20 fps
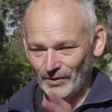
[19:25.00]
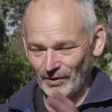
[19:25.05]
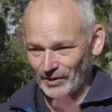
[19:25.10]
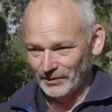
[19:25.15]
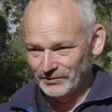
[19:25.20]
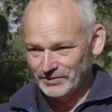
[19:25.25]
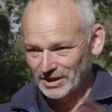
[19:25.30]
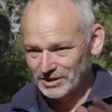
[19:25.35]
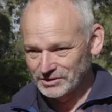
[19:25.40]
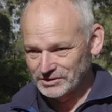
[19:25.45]

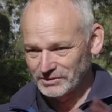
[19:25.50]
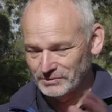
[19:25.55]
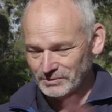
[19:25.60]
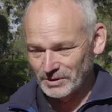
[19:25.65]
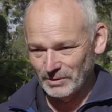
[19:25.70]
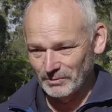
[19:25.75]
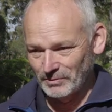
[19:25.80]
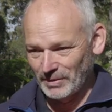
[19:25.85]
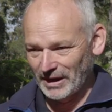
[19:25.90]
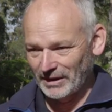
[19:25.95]
I've done some
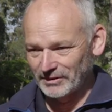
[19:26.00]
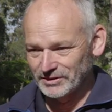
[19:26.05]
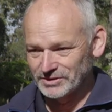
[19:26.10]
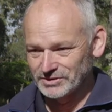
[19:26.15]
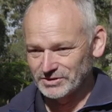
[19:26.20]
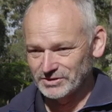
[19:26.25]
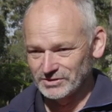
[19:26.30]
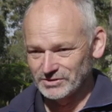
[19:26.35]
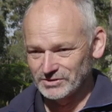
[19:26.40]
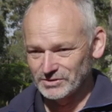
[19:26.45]

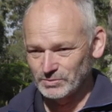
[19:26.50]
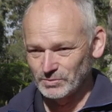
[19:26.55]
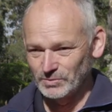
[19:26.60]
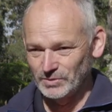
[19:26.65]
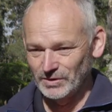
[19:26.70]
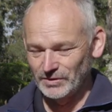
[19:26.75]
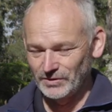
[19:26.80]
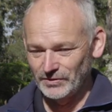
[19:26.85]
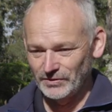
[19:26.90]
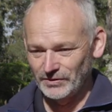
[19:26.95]
comparisons
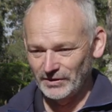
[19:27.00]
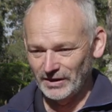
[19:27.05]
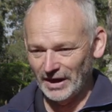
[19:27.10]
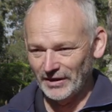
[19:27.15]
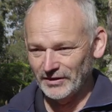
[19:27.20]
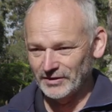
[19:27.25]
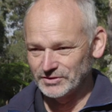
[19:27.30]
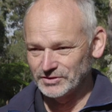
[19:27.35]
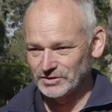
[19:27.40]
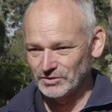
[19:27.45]
with the
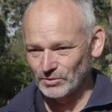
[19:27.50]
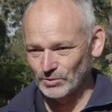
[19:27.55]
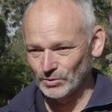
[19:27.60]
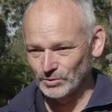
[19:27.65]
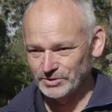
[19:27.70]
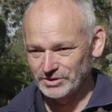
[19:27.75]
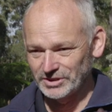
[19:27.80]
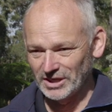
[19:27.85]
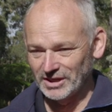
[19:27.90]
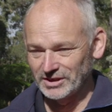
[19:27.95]
others and they're all
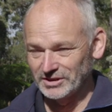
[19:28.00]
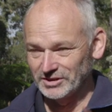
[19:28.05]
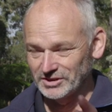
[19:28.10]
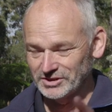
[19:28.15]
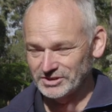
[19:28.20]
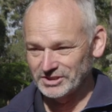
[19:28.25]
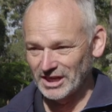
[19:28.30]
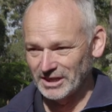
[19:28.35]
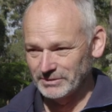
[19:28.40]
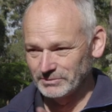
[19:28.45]
done in the
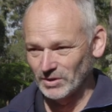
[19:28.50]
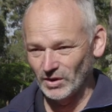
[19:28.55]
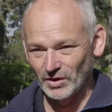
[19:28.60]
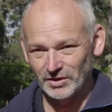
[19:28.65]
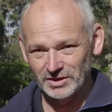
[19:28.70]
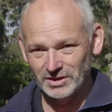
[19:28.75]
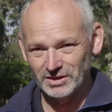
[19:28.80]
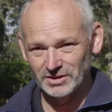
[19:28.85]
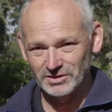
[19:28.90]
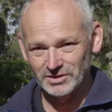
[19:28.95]
same
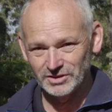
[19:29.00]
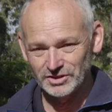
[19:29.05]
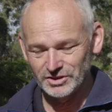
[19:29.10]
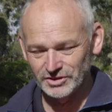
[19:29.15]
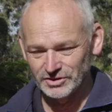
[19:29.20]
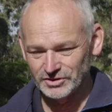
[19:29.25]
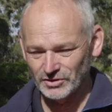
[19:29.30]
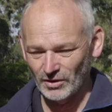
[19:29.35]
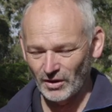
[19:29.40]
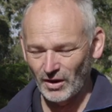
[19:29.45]
lighting conditions,